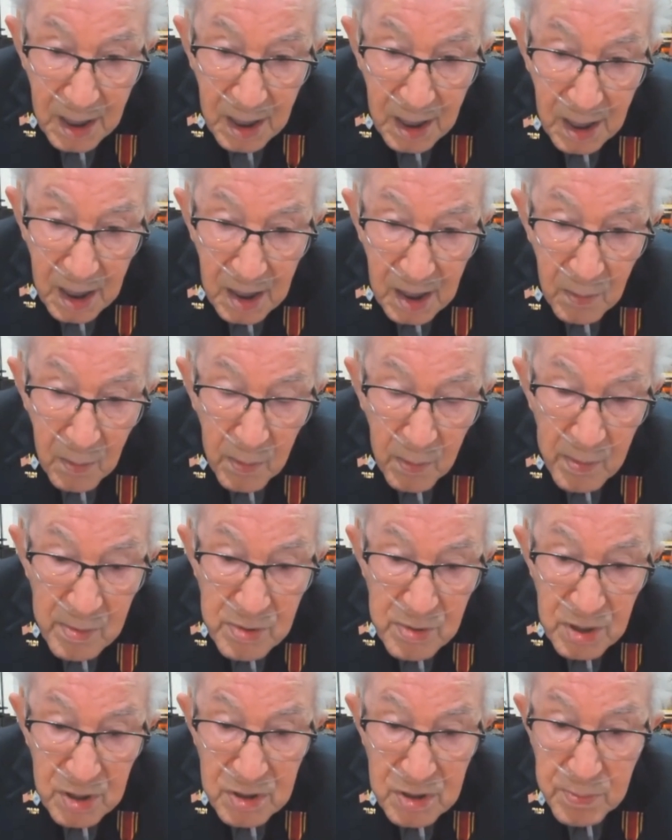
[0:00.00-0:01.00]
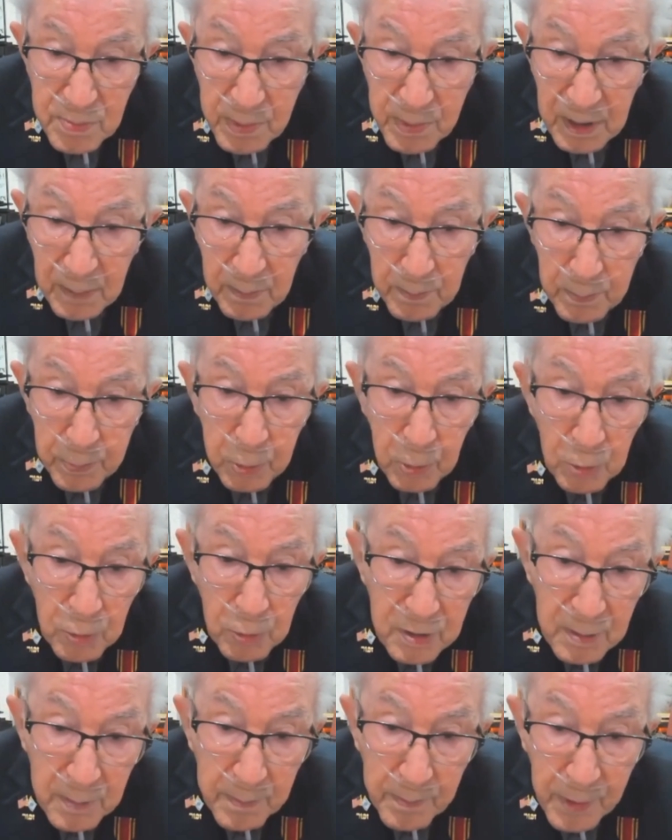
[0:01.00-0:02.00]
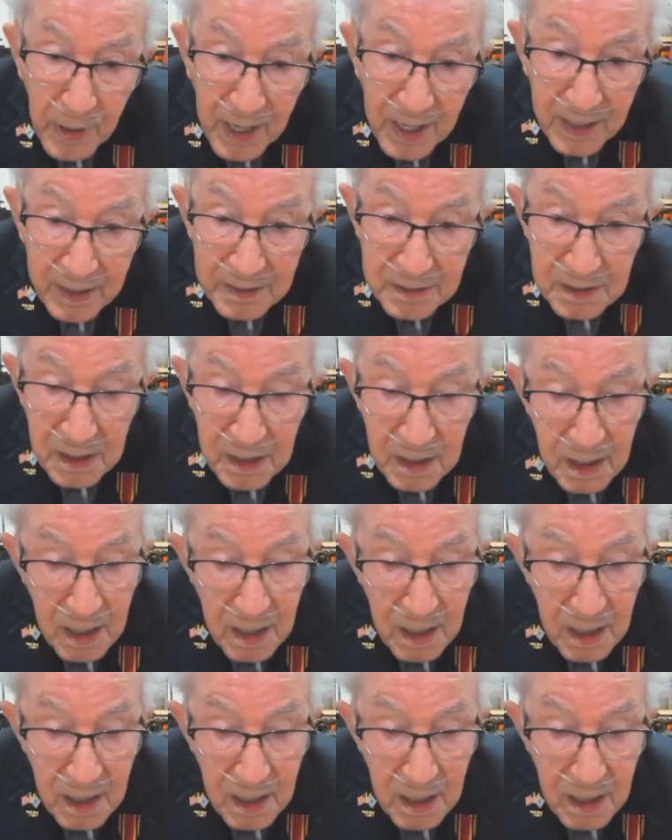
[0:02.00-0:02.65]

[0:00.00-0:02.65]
and we were just being pulled apart.